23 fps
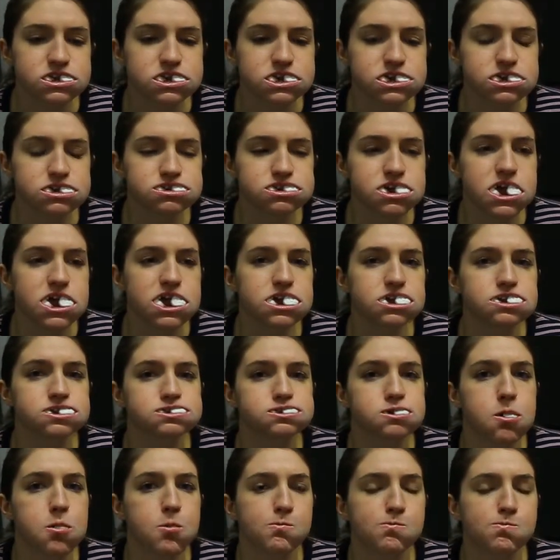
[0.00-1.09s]
he takes
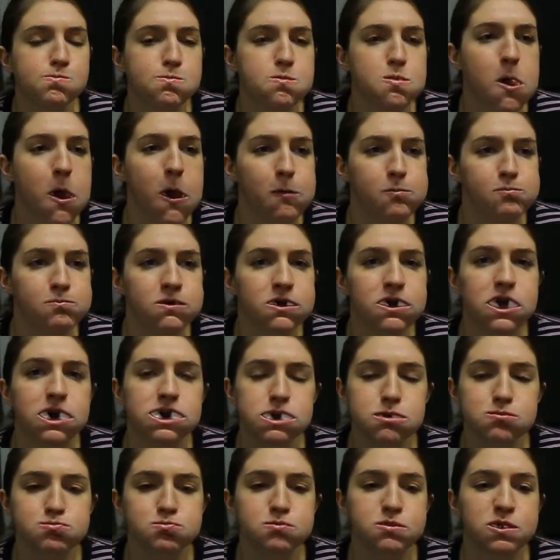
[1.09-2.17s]
a
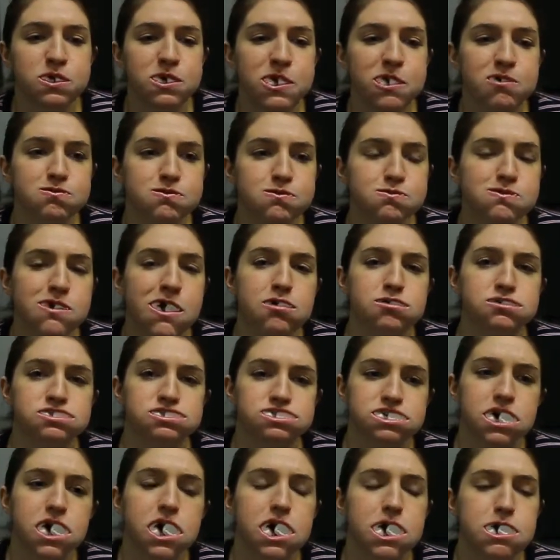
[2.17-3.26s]
potted plant from
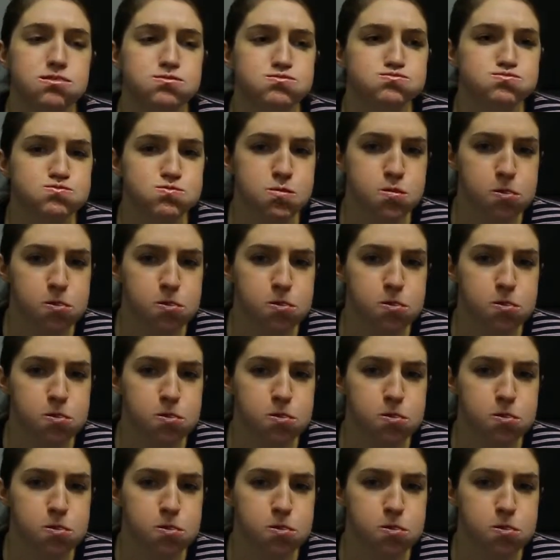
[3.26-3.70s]
outside.